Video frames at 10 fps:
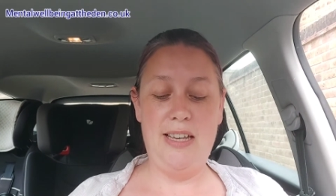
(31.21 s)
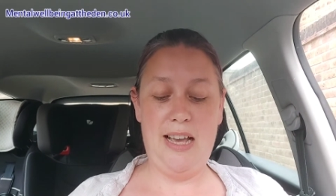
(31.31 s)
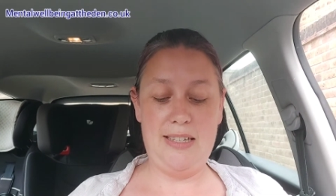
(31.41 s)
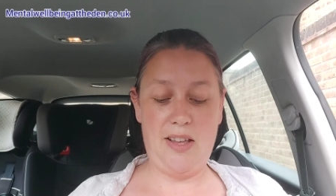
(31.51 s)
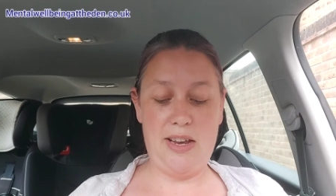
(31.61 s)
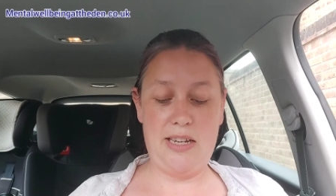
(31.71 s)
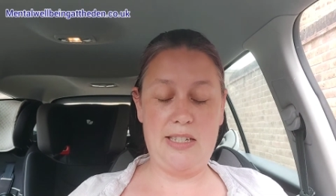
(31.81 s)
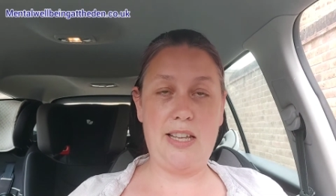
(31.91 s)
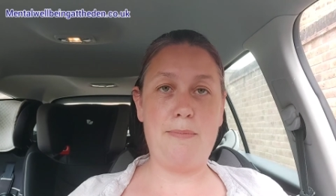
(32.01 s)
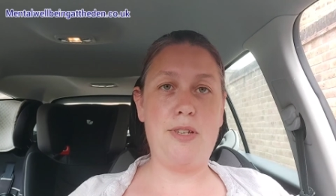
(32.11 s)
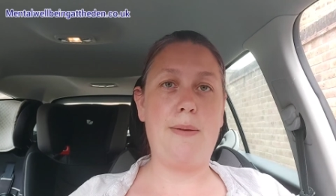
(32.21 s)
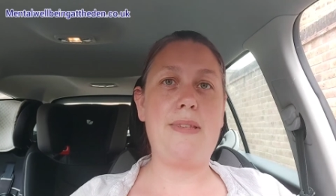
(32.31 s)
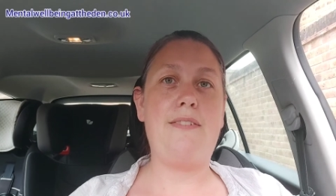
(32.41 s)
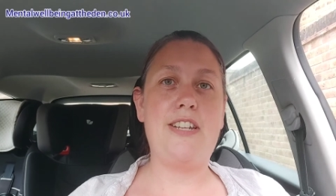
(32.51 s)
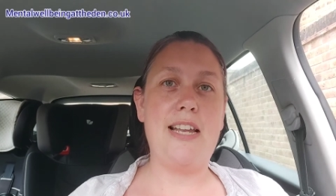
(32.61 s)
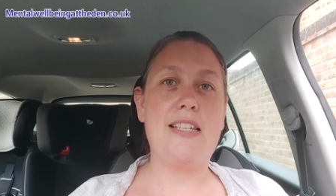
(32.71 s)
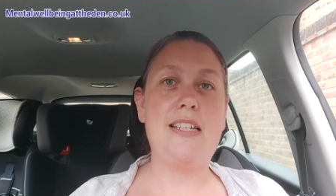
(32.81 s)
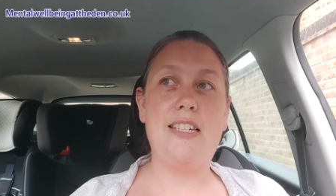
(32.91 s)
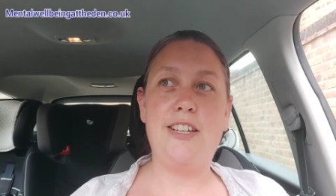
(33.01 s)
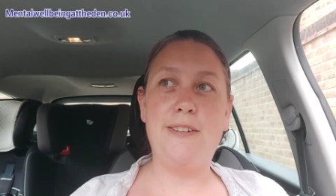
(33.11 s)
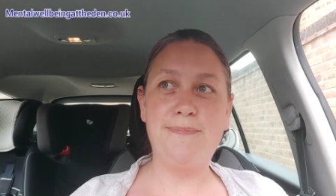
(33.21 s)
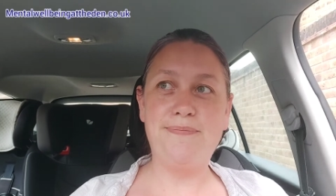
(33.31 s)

as I sometimes have a tendency to do.